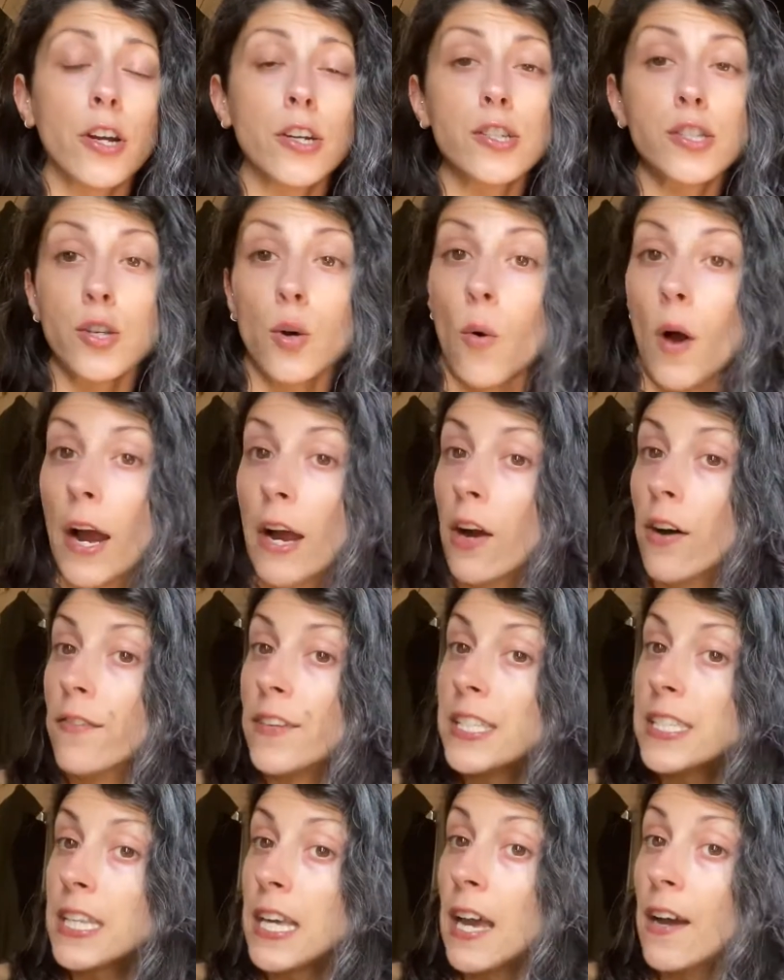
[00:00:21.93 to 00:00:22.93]
So I
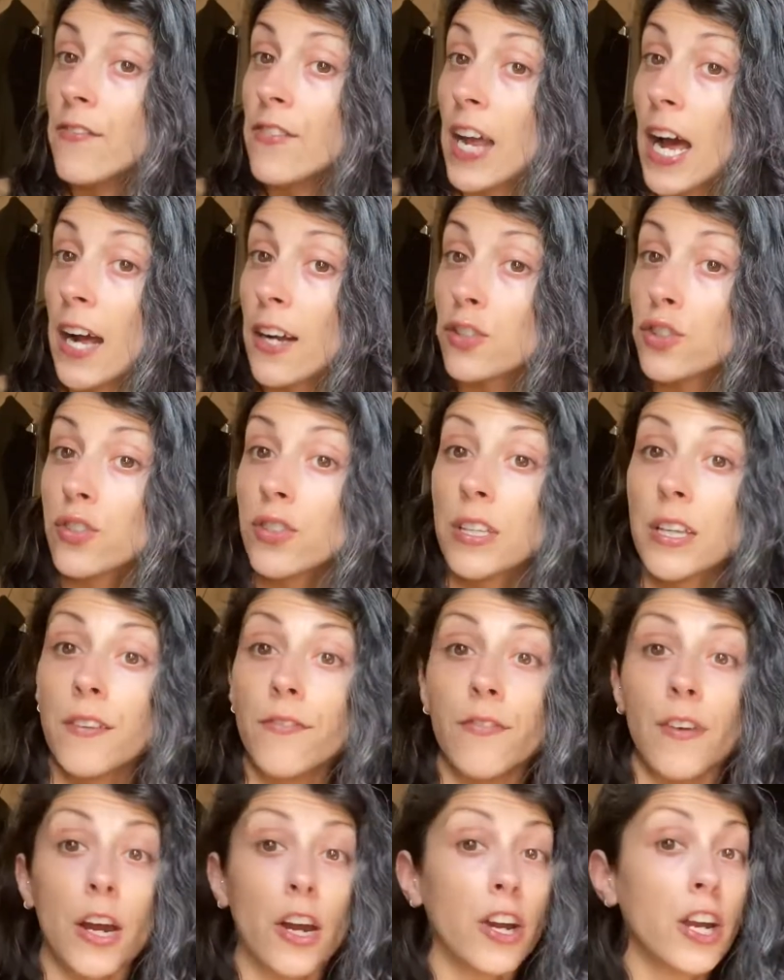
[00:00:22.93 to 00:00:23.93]
obviously have naturally
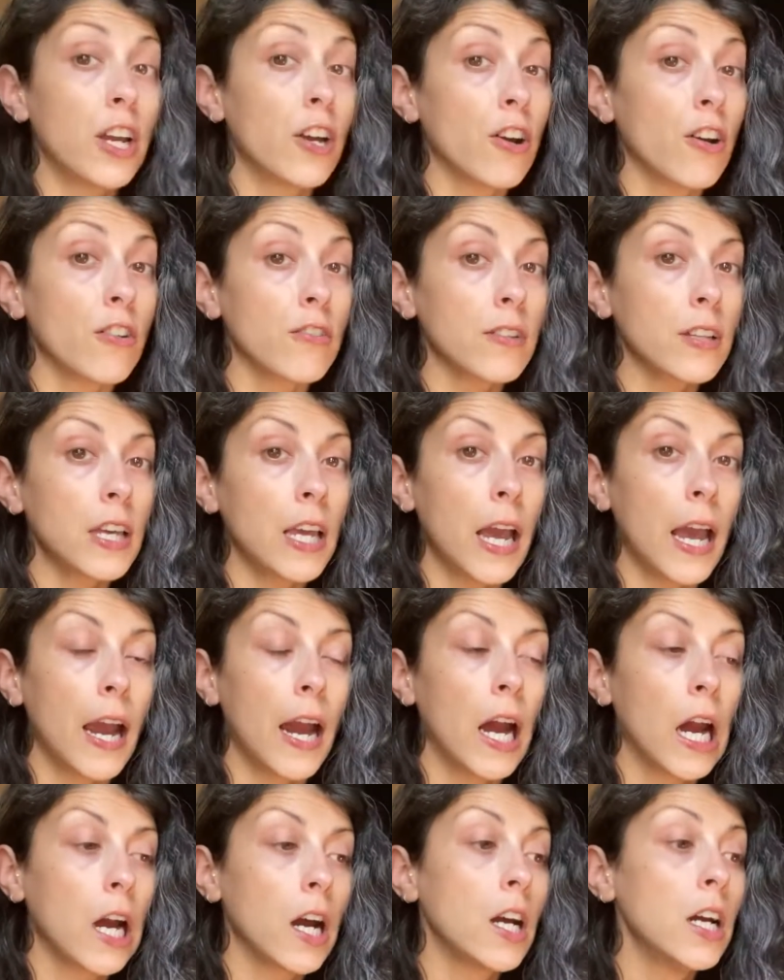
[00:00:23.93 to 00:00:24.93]
very curly
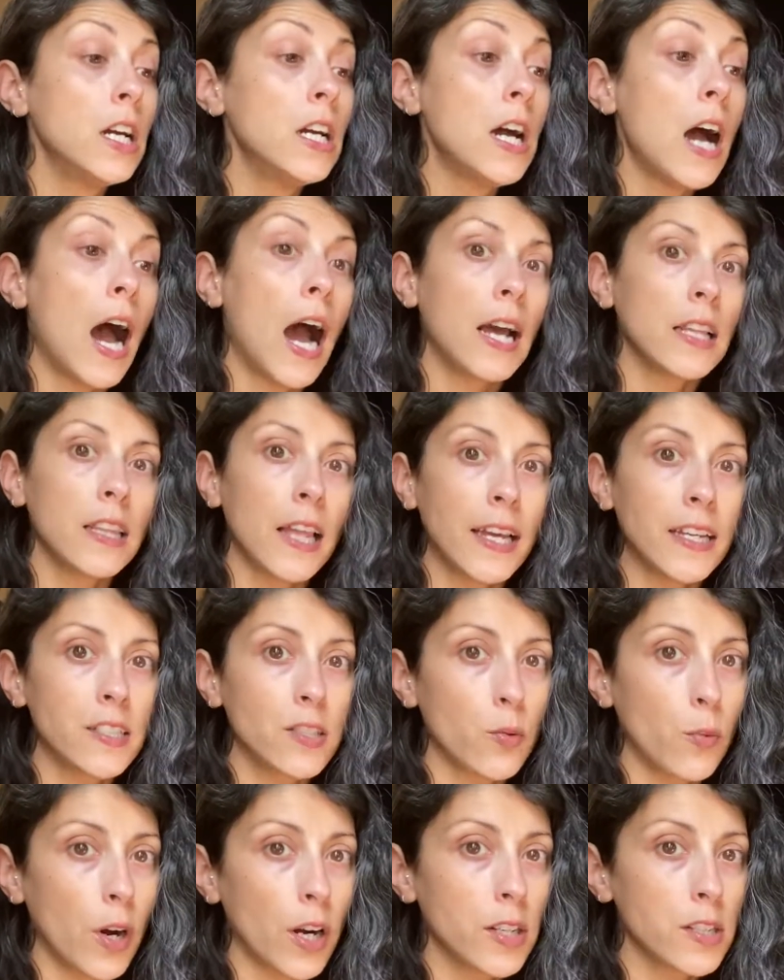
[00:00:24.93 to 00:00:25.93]
hair. I like to
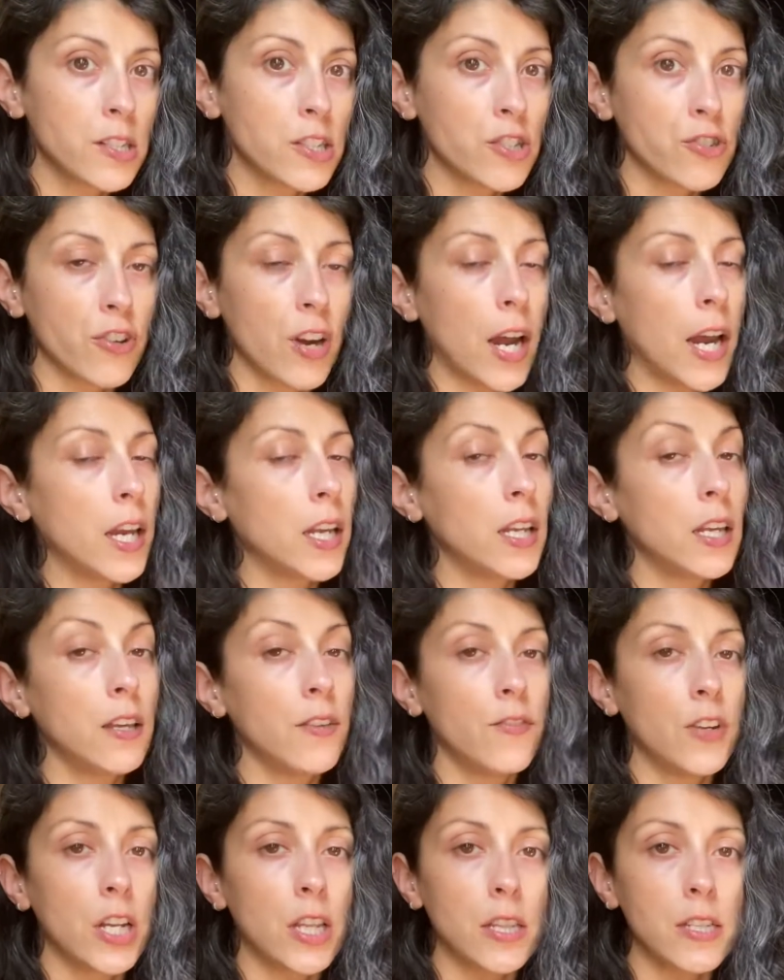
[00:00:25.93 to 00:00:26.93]
wear it straight
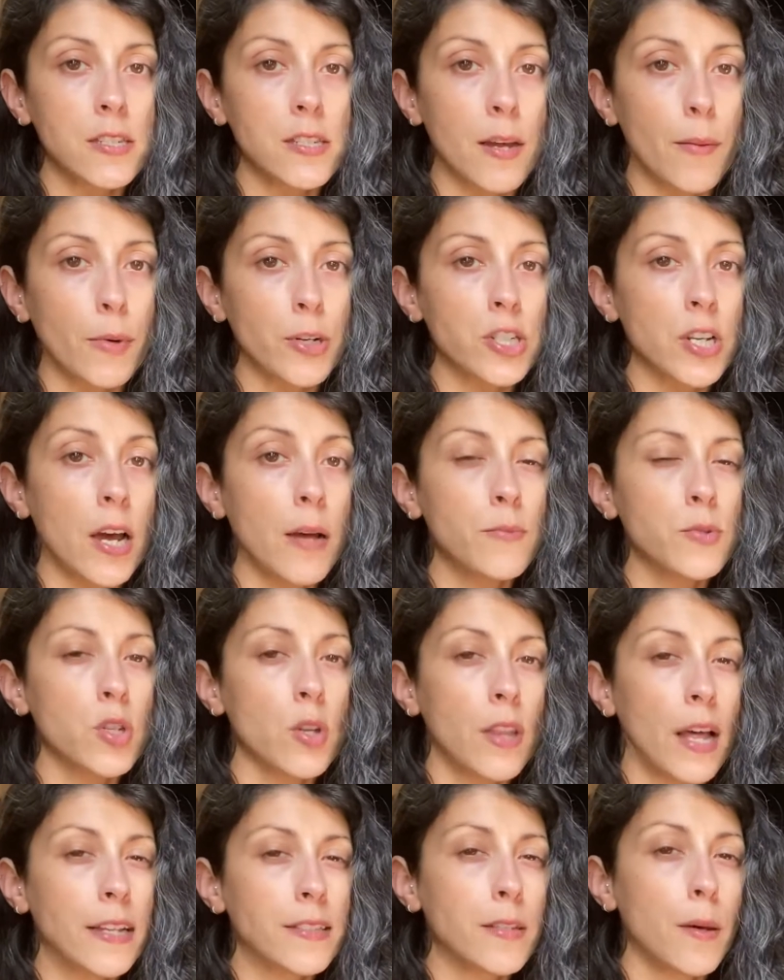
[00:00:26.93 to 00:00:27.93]
even in the summertime, so
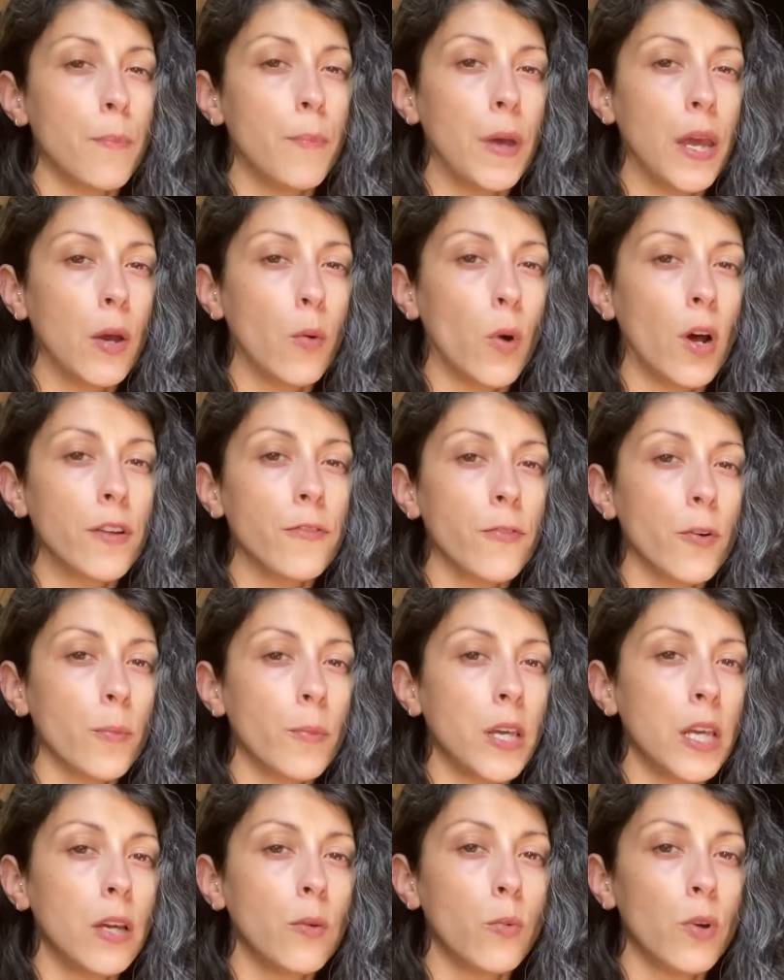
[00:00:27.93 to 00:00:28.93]
that's a big one for
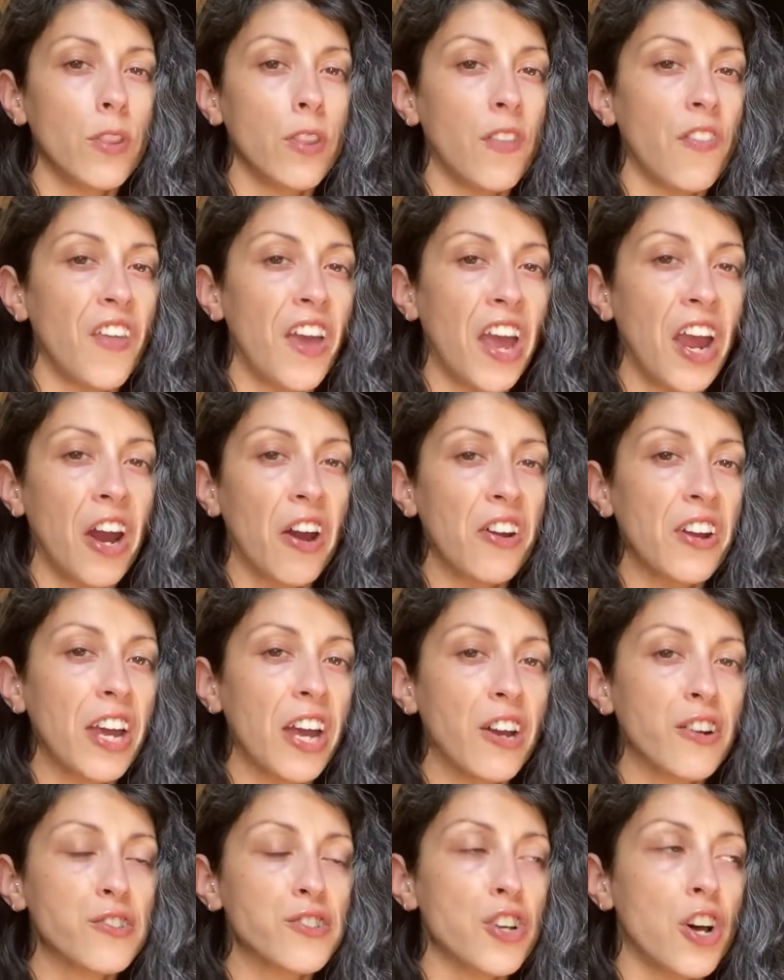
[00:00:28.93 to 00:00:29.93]
me within the hair
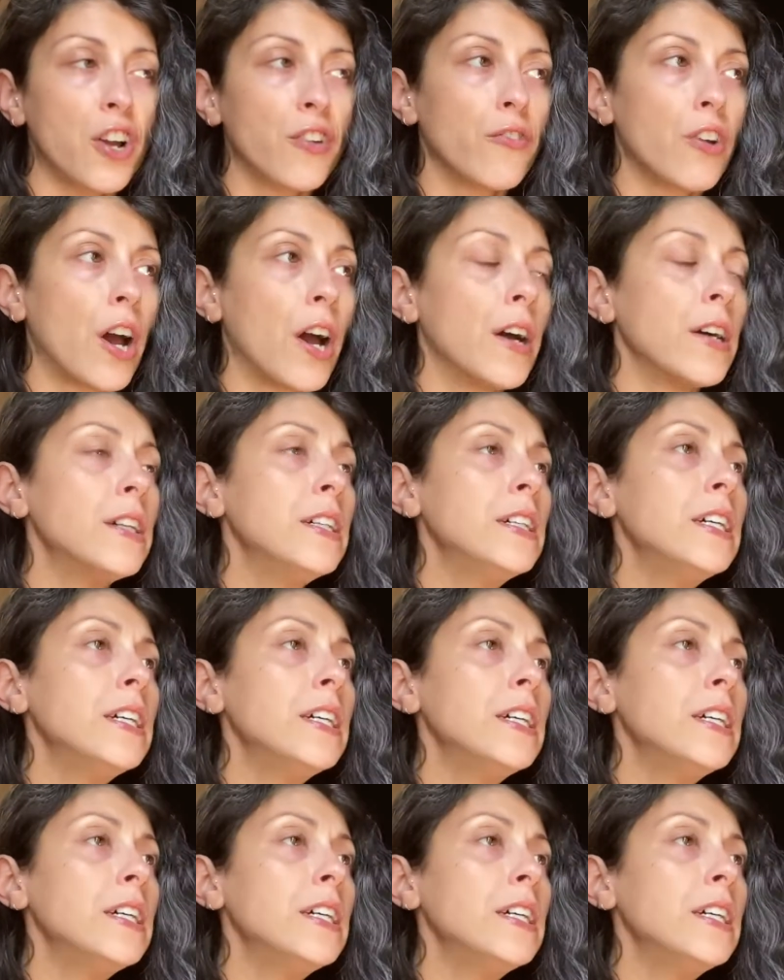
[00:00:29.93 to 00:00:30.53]
care genre.